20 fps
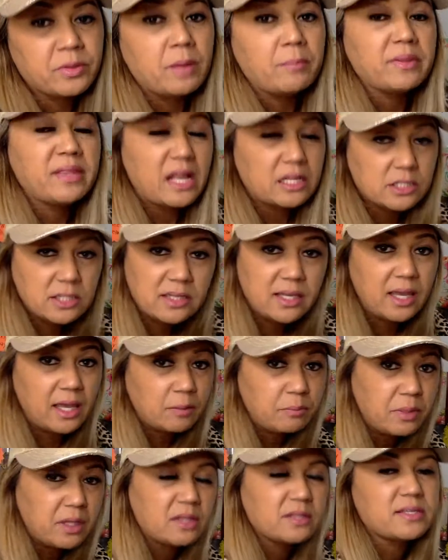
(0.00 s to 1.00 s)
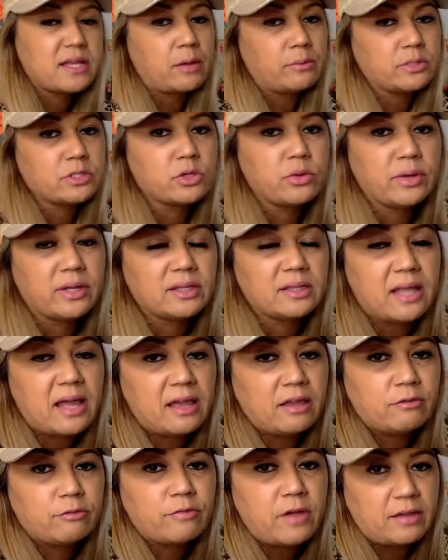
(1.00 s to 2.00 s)
But that's again because I was going
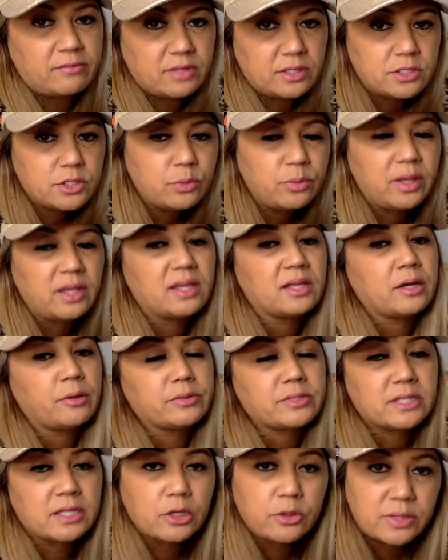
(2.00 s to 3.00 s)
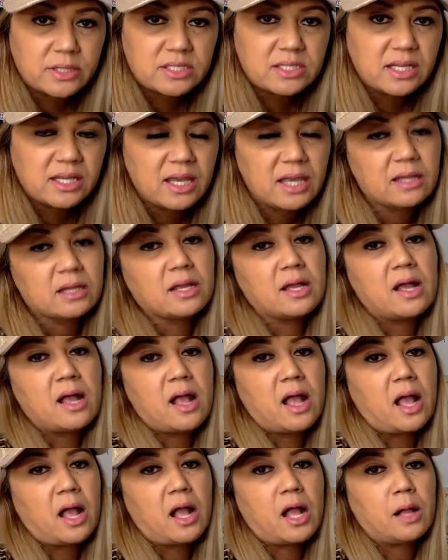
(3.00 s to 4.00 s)
live 5 days a week and I was increasing it
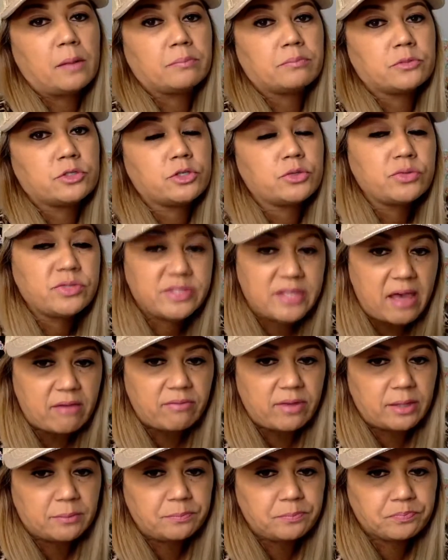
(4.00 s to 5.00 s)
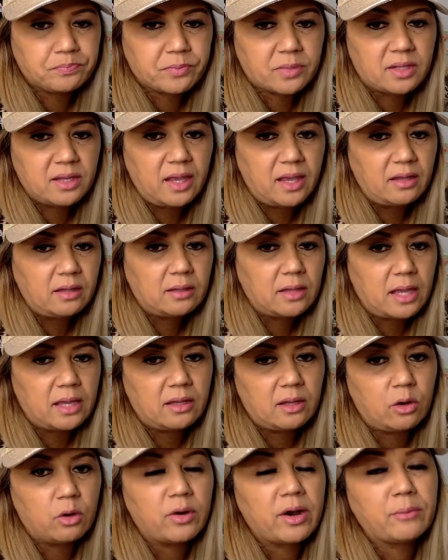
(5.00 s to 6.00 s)
to 7, okay?
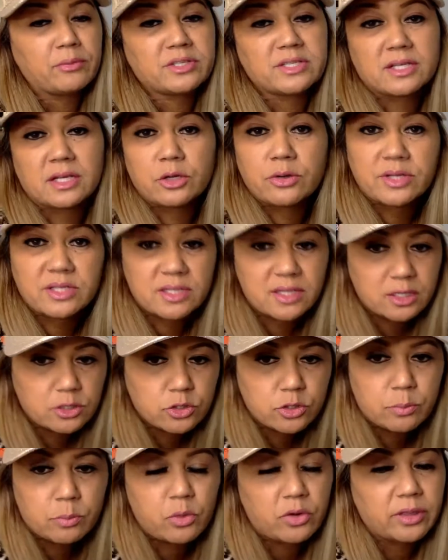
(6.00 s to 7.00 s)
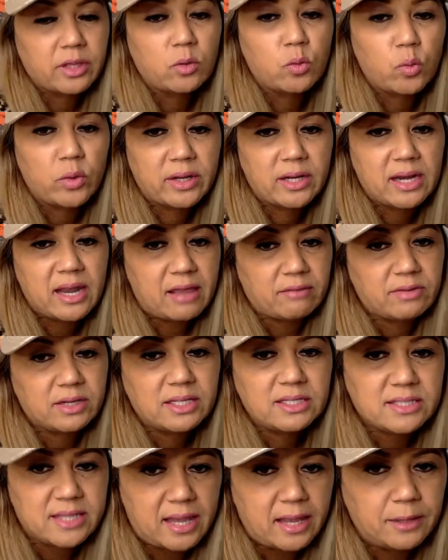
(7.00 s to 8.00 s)
Or I was increasing it to more than 1 live in a
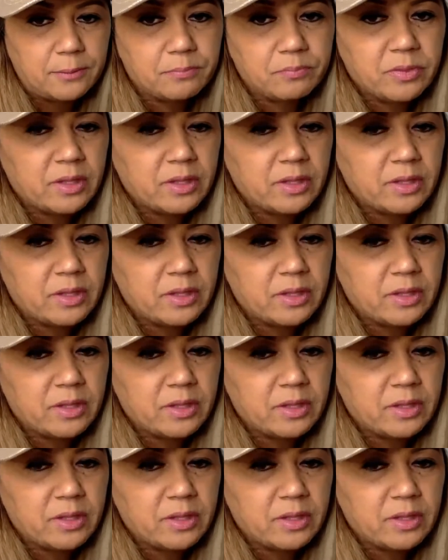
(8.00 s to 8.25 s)
day.